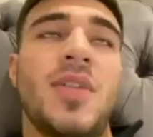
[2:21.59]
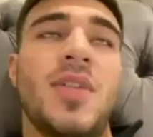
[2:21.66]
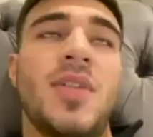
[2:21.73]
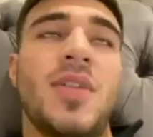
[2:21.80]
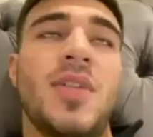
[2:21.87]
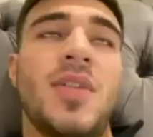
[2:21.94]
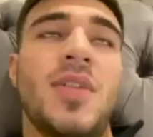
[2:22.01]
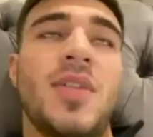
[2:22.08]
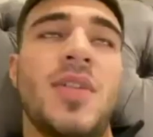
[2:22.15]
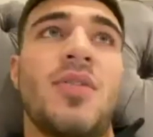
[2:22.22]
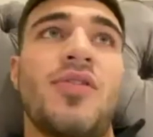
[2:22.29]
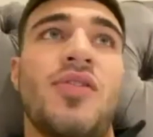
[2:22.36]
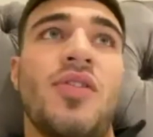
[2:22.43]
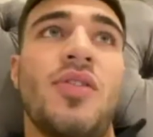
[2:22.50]
You know,
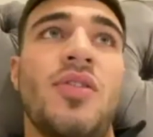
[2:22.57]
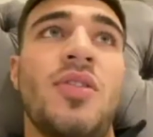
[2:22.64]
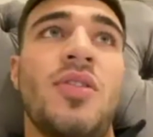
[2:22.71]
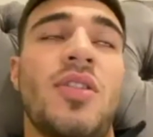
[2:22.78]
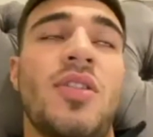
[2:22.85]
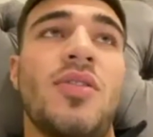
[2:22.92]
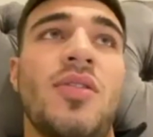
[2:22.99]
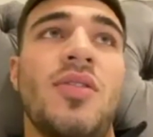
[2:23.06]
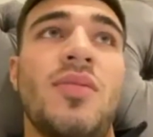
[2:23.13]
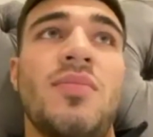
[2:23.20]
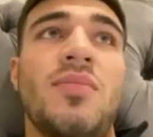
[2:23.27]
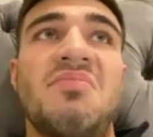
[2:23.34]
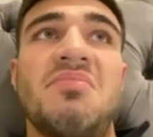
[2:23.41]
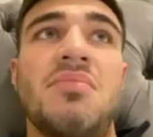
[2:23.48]
when I was young, I
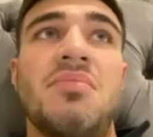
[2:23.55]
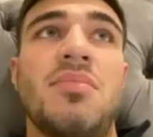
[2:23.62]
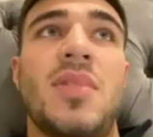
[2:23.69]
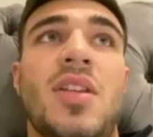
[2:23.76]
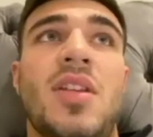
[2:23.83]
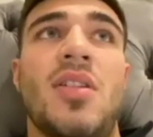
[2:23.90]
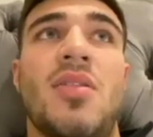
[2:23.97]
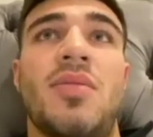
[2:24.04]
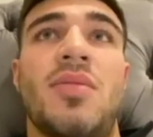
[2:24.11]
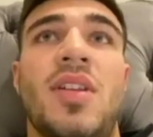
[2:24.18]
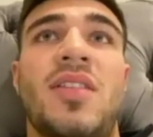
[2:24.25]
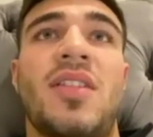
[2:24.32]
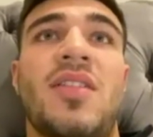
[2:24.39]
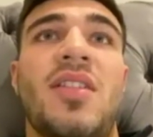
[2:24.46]
couldn't, you know,
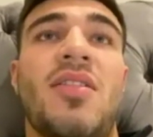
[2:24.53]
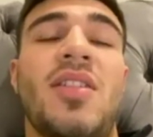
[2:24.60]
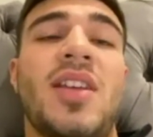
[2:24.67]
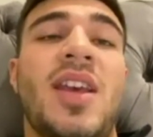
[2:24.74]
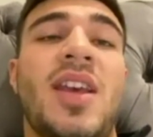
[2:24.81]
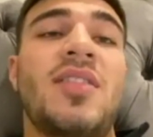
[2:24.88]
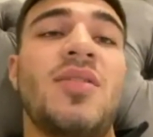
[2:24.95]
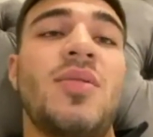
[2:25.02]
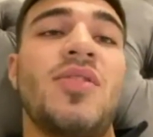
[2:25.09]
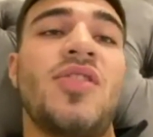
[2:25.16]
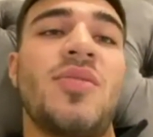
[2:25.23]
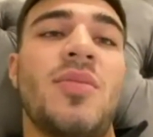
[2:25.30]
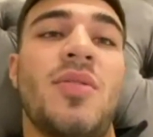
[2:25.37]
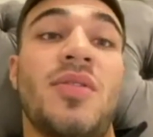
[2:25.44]
necessarily get to a
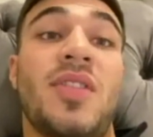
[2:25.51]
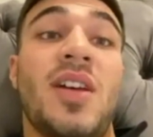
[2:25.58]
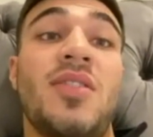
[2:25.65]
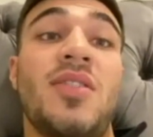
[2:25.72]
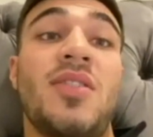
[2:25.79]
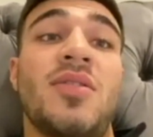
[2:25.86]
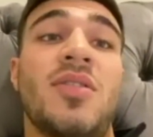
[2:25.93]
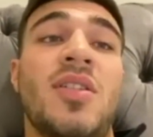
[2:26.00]
gym. I was that young.